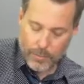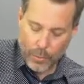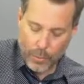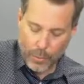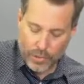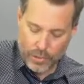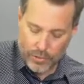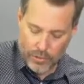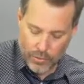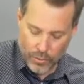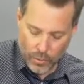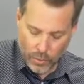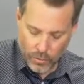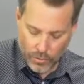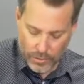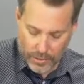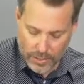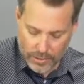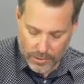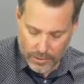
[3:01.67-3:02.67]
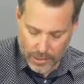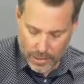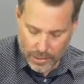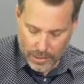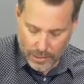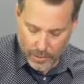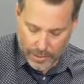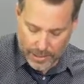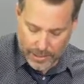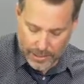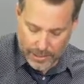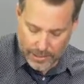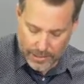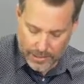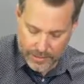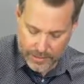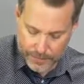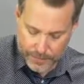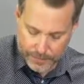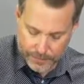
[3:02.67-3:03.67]
more controlled, and it's going to go like
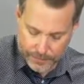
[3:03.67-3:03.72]
this.